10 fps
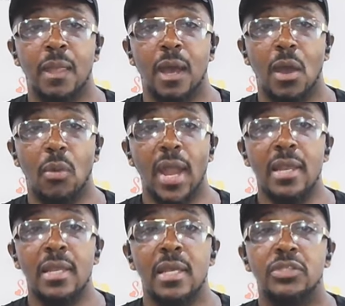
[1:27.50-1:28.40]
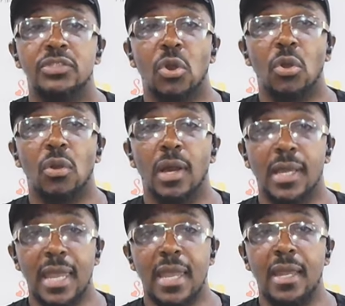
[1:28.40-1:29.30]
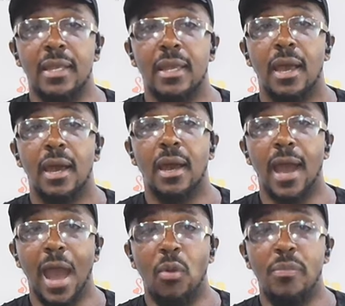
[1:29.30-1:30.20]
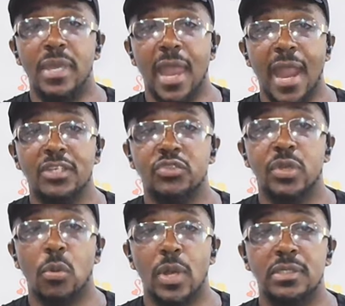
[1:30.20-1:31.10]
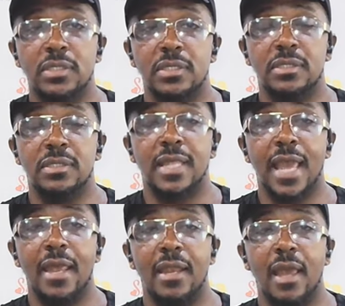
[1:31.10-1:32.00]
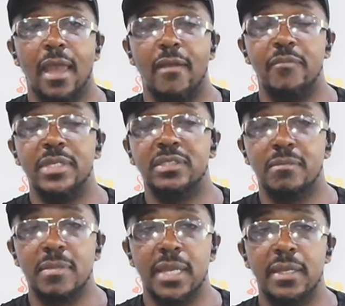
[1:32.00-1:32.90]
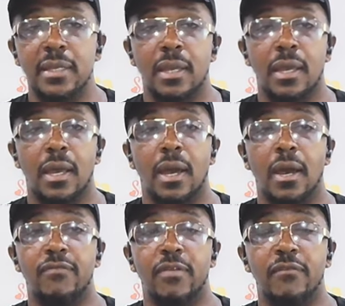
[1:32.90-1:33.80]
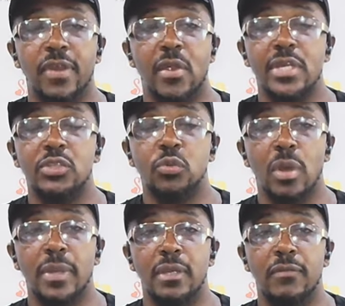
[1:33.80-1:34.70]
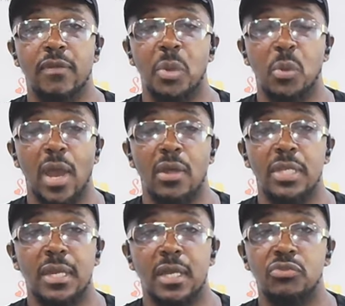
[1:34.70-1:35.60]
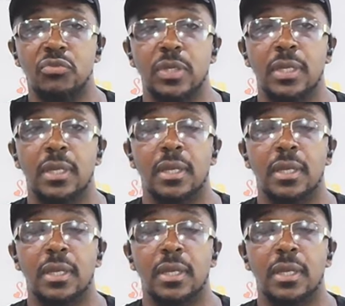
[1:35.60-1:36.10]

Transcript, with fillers: All right? So again, uh, I will be answering questions that have been submitted uh, from various women from around the country